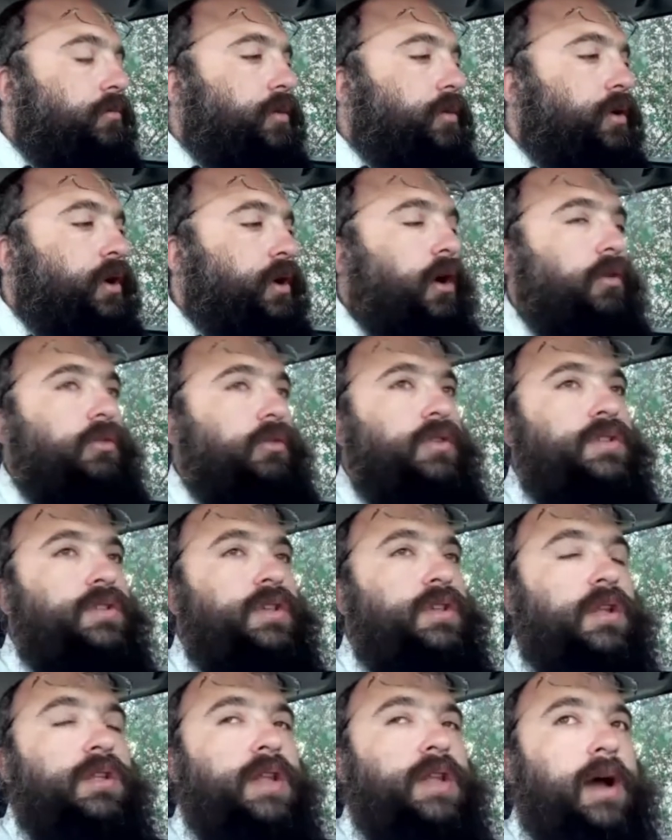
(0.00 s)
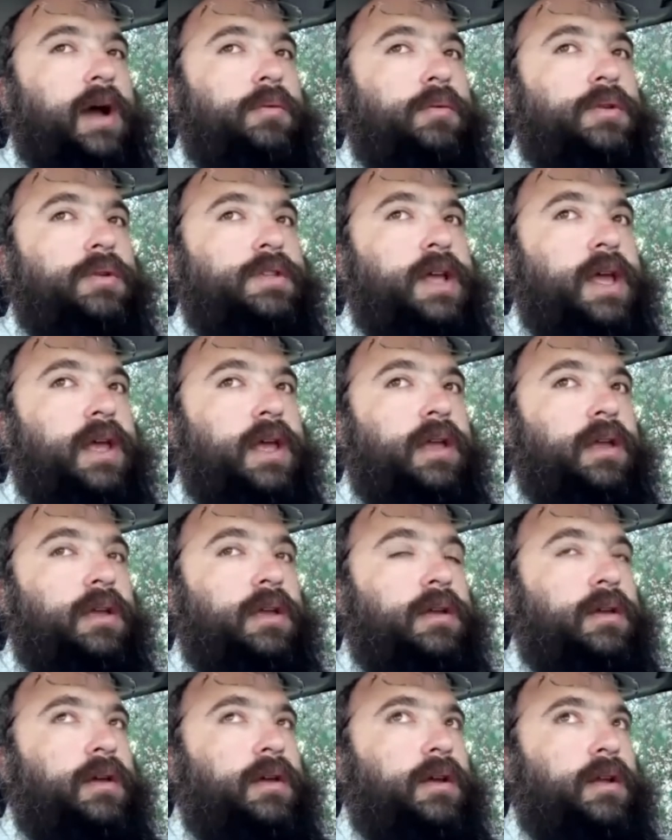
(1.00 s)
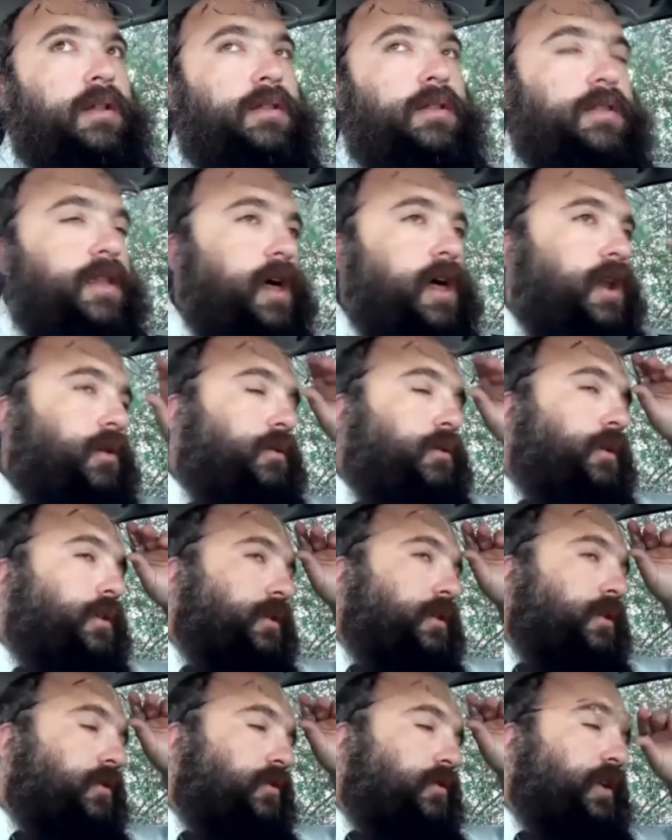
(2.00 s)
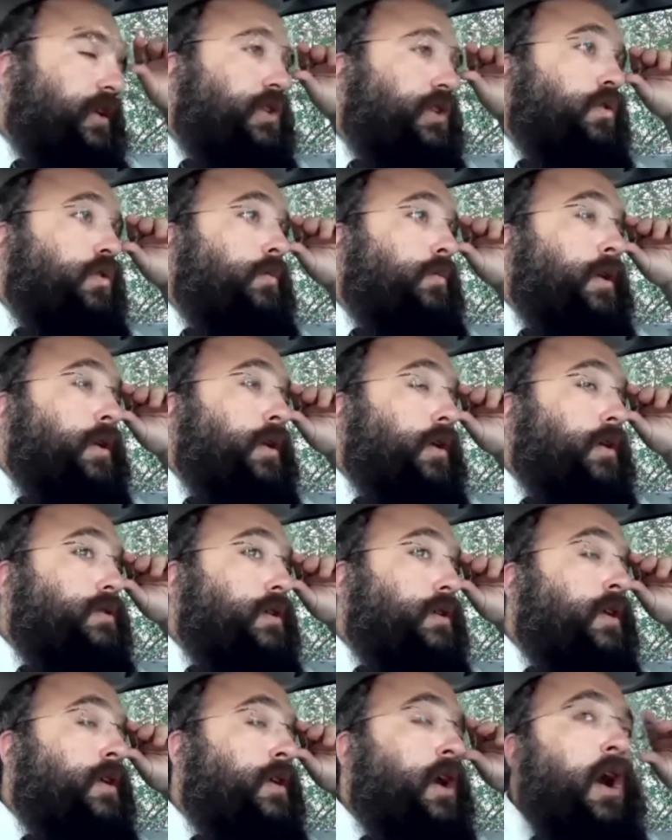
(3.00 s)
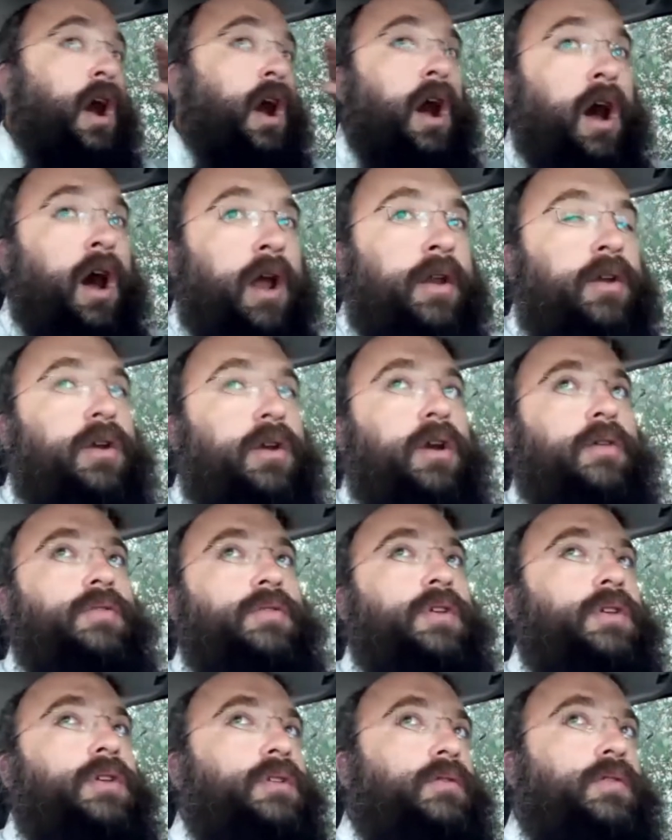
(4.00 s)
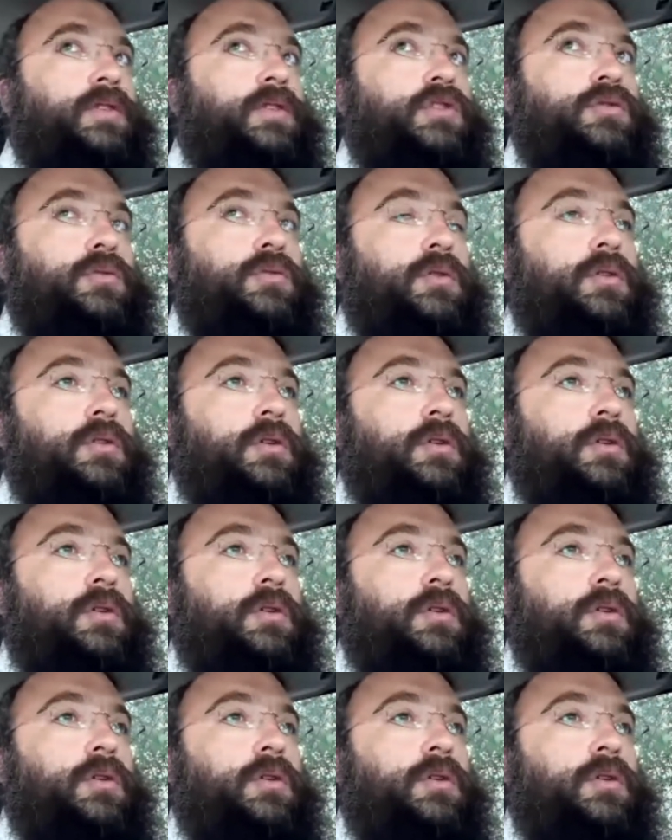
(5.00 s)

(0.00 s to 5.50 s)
But all of a sudden now we're saying not only the individual, but also the honor of the individual